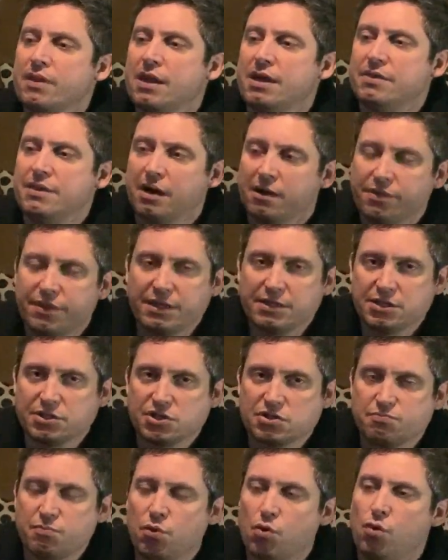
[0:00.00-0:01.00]
And I think this
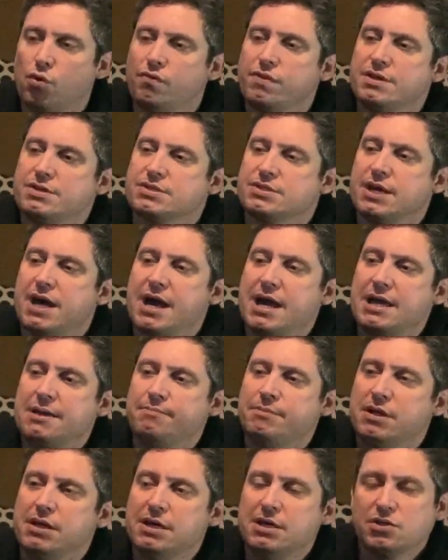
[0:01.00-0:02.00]
is more of the
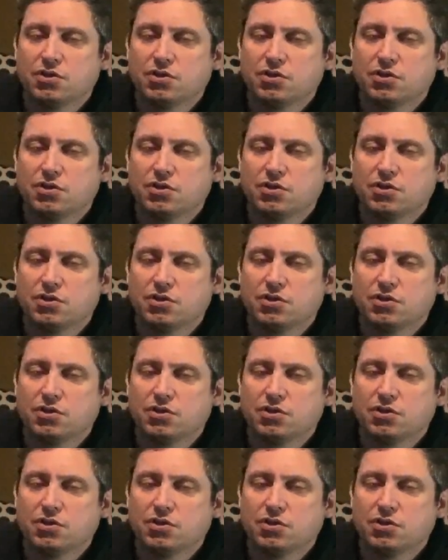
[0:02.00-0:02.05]
same.